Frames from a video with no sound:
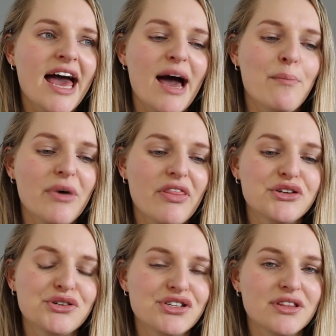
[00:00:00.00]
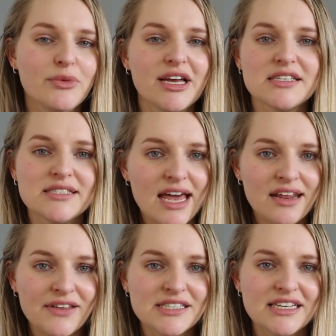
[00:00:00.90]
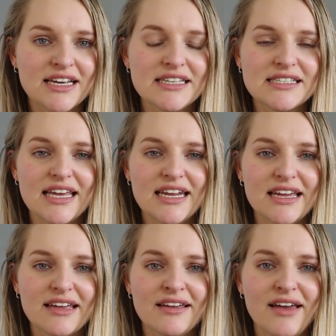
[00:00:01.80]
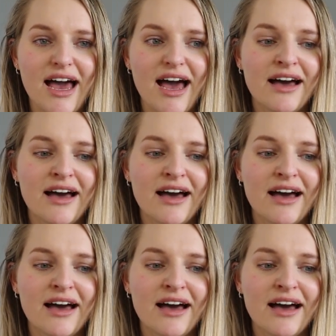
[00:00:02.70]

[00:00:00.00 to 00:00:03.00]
But the tradition that we are starting this year is getting